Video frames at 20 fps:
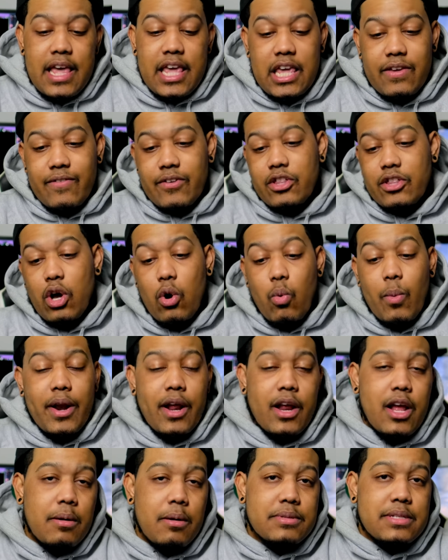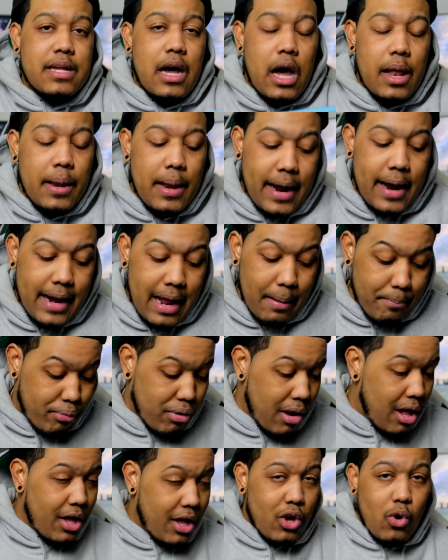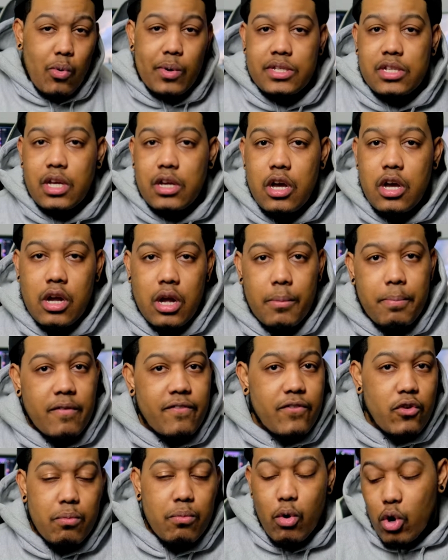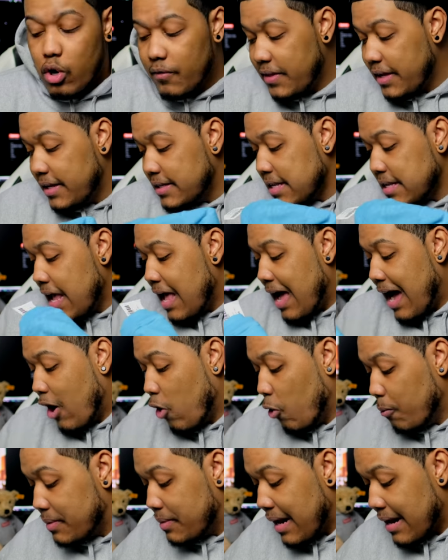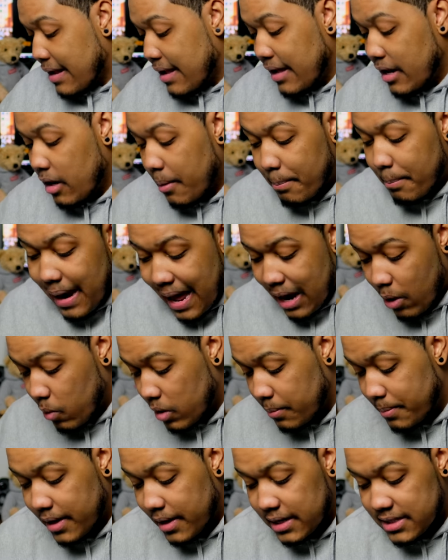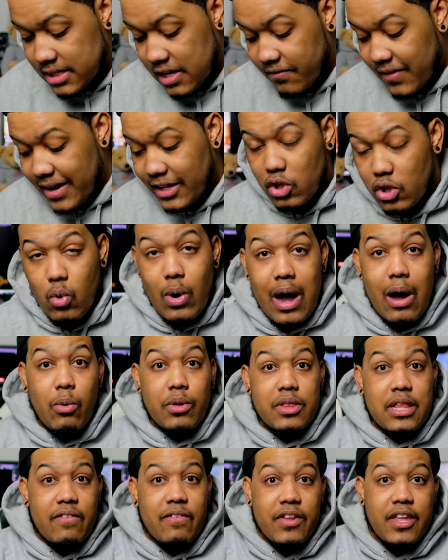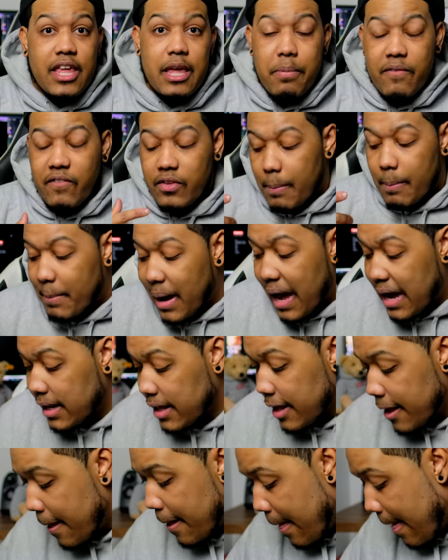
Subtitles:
Even though when it comes to online, I'm probably going to cook up a few more of these. I hope that I can get a black one, because if I do, I will definitely keep it for the body.